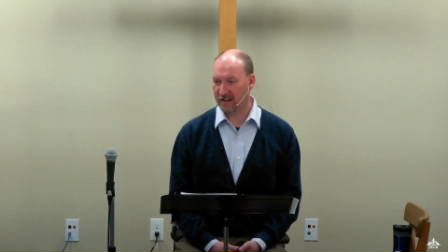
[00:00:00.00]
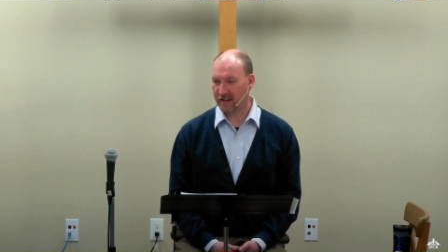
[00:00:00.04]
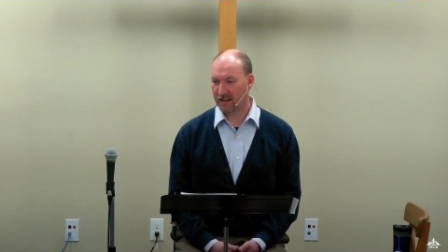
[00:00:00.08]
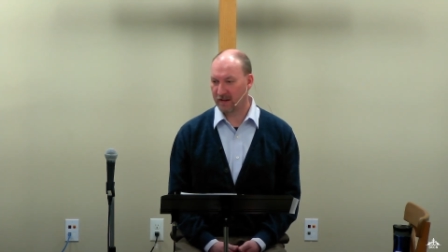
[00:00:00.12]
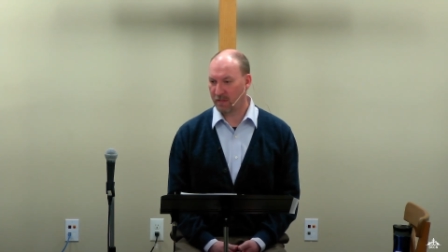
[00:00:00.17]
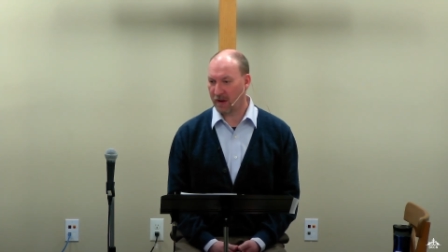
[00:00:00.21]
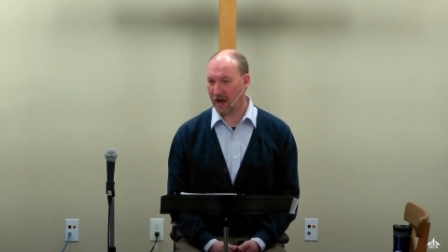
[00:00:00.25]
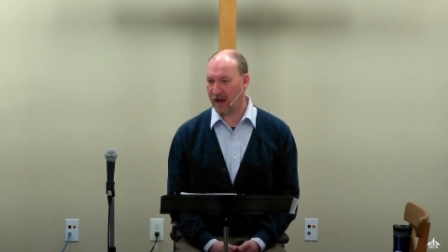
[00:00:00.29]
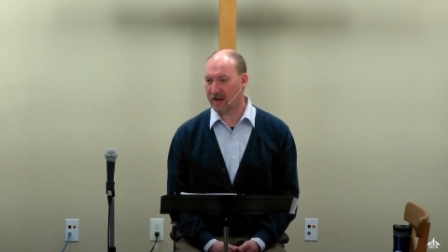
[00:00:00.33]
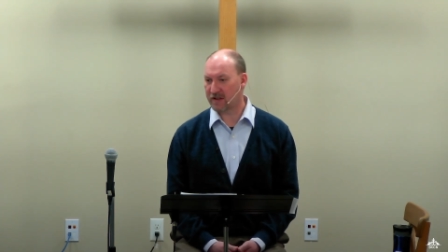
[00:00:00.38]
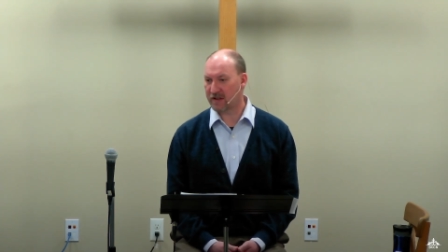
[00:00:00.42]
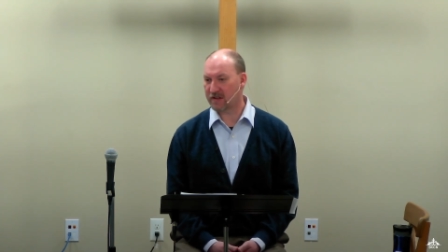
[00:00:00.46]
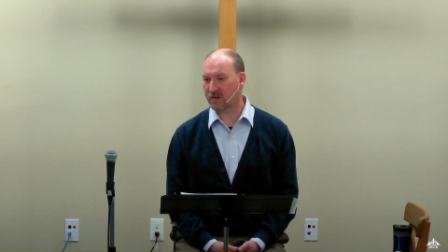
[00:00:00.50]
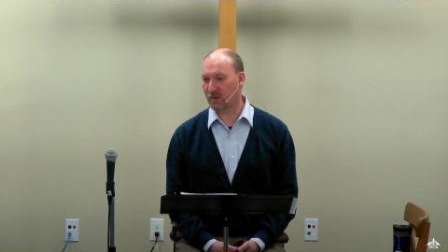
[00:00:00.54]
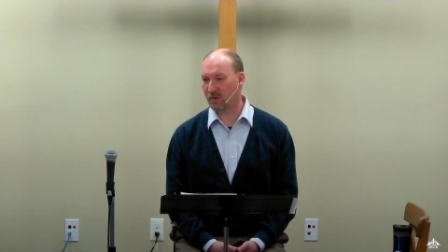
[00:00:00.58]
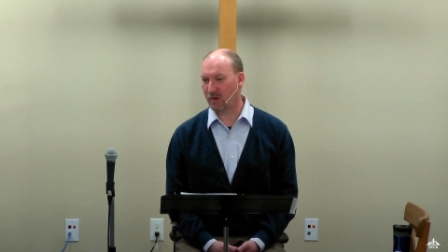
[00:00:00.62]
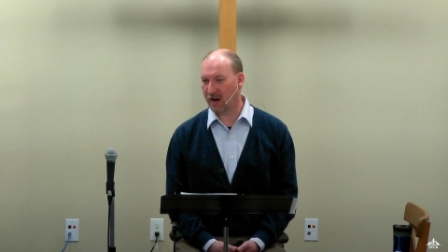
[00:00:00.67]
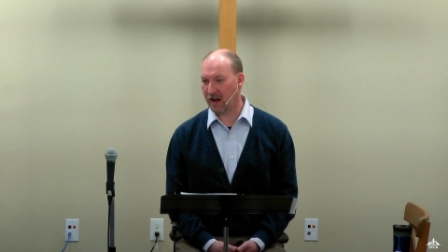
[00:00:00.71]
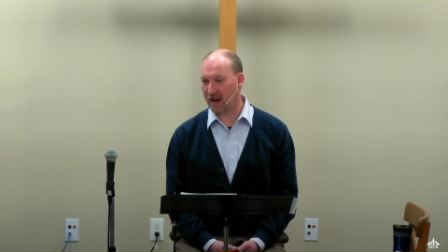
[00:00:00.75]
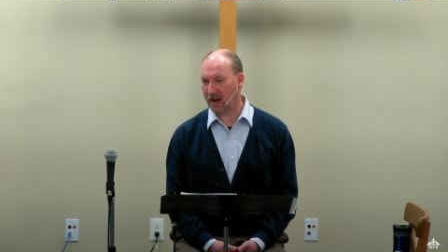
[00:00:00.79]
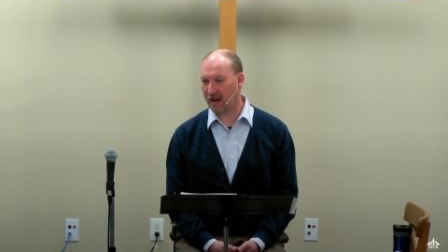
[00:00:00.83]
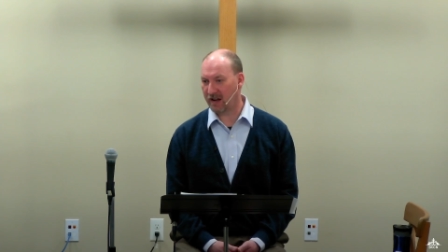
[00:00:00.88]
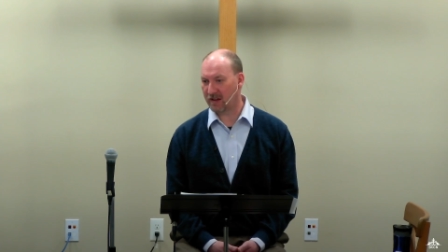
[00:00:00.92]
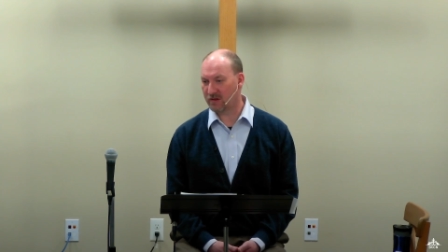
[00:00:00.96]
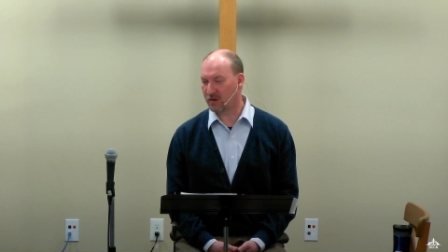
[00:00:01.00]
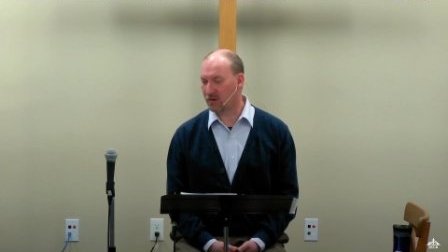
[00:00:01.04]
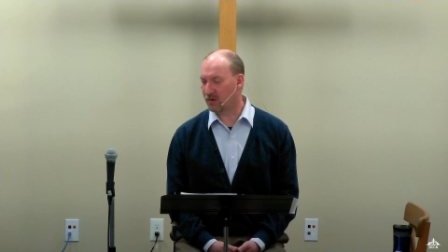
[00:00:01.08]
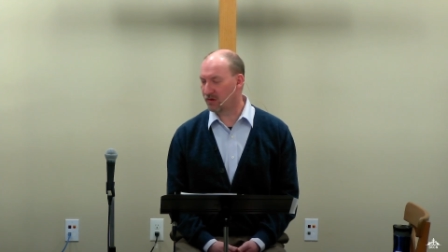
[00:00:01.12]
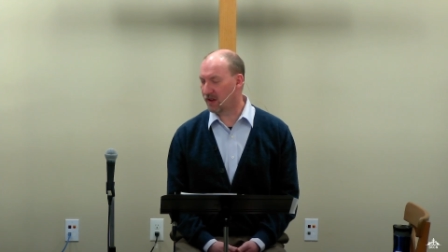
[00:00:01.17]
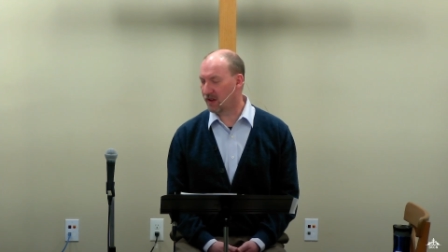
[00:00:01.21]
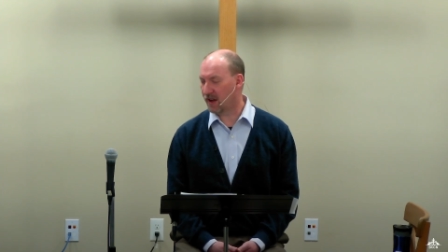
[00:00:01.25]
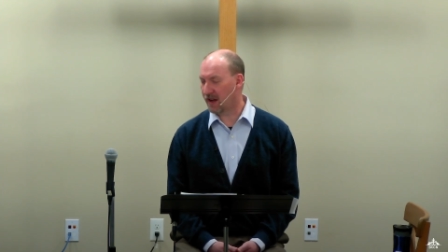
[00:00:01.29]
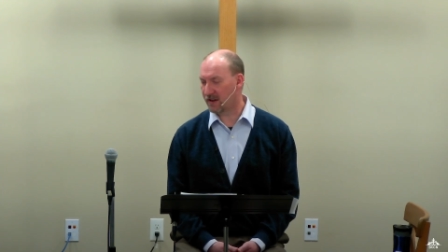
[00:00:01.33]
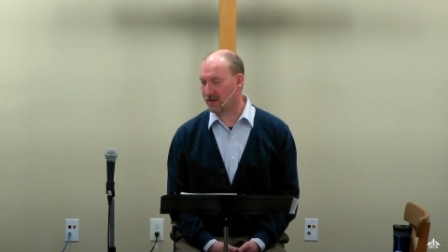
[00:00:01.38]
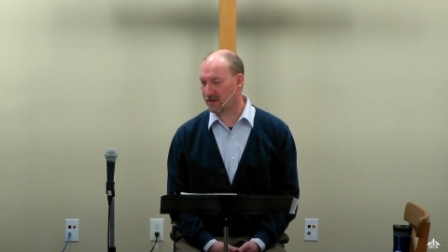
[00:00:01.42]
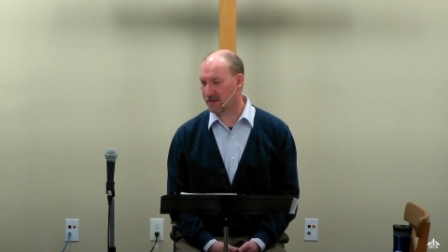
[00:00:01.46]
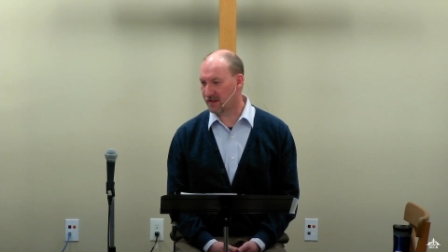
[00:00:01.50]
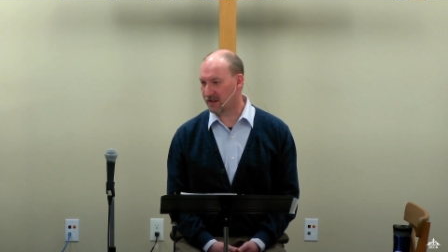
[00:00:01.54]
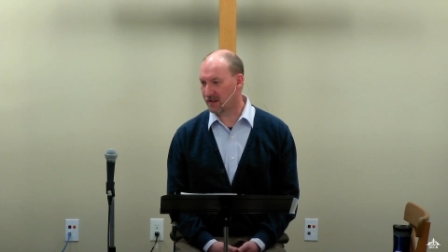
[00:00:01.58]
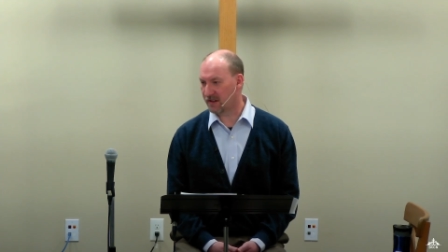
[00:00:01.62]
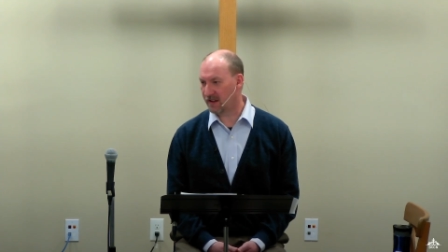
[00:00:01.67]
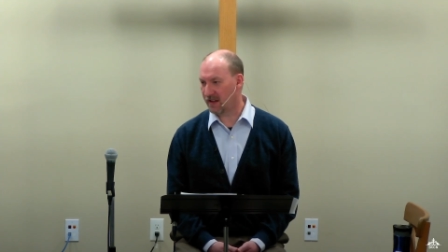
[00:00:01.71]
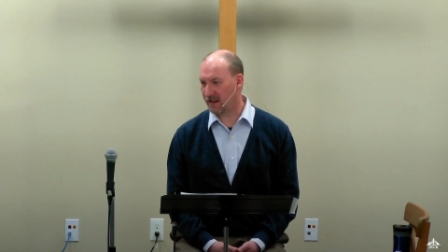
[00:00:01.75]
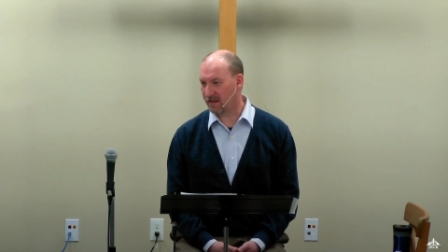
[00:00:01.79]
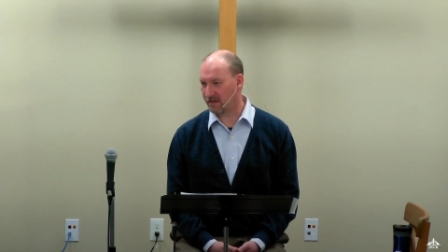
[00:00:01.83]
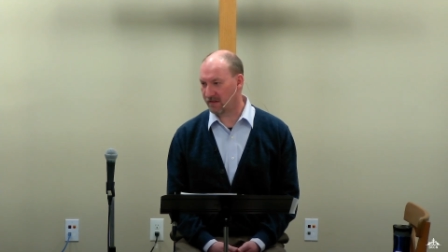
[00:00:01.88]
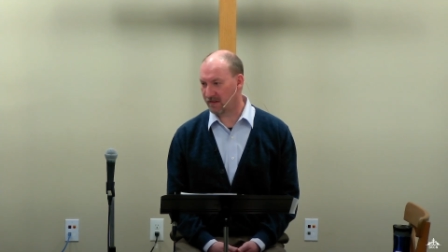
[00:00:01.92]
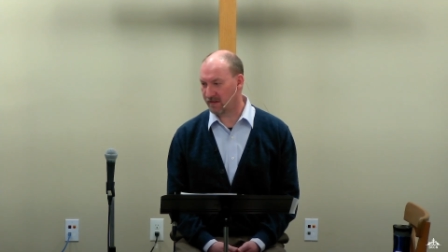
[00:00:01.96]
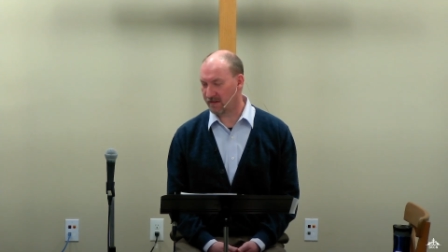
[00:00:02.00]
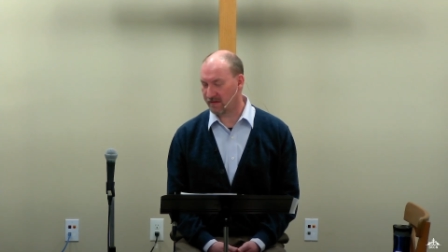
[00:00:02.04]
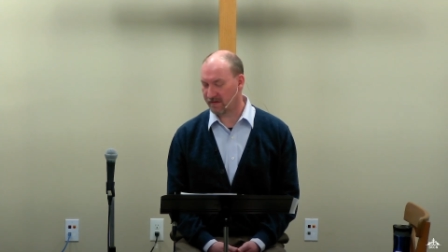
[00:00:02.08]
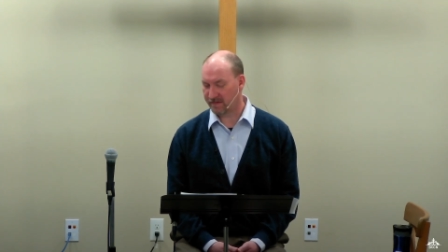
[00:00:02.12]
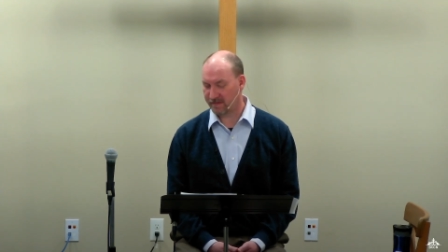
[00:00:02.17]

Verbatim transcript: passed away in 2011.